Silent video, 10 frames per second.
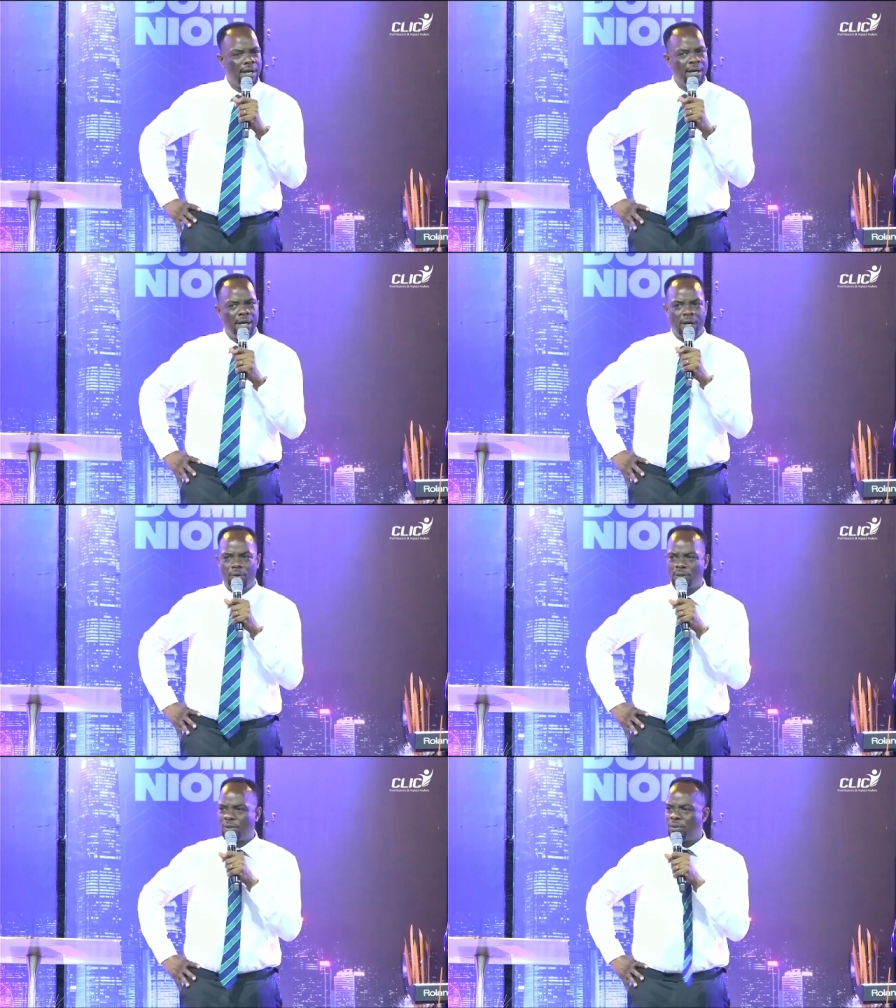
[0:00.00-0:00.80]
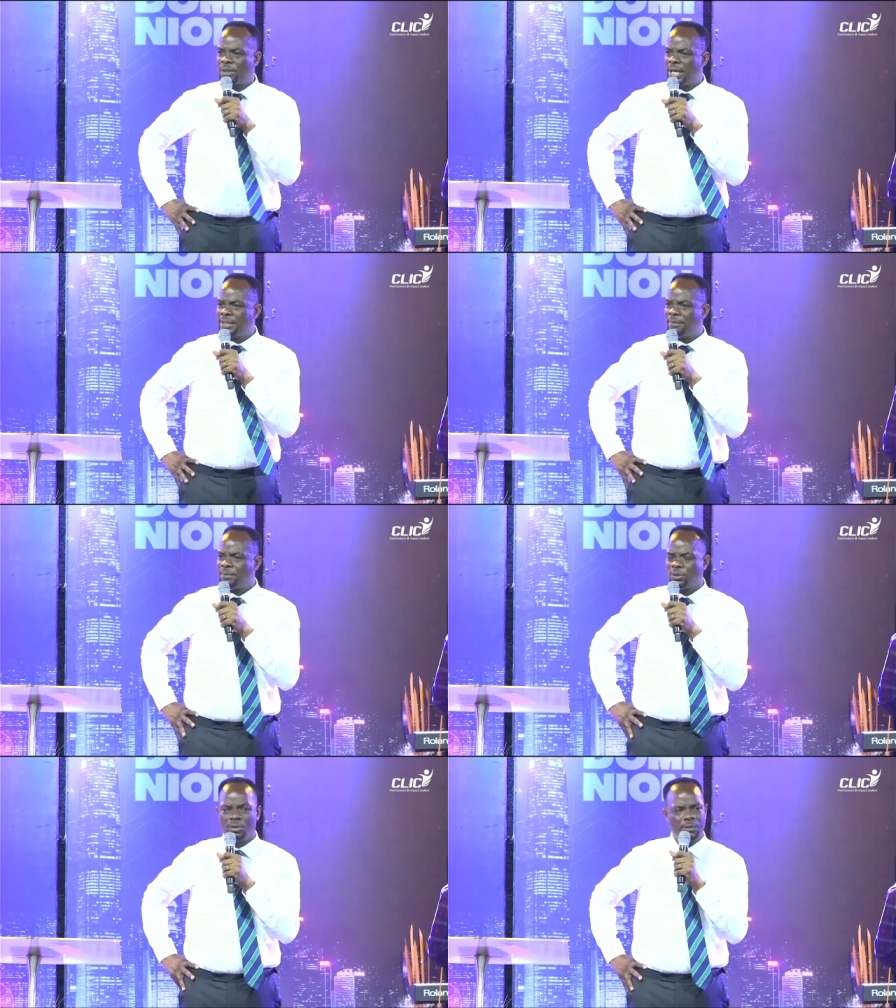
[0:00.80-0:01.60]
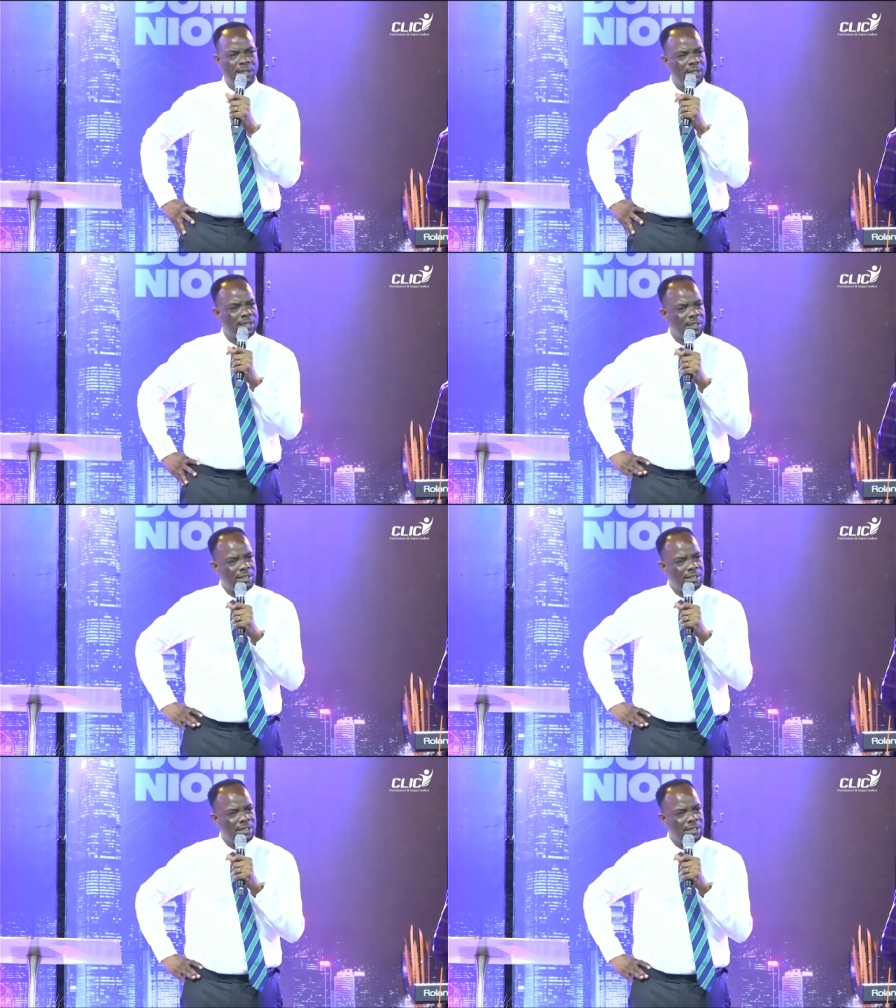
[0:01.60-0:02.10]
I was, going was kind of temptation with this.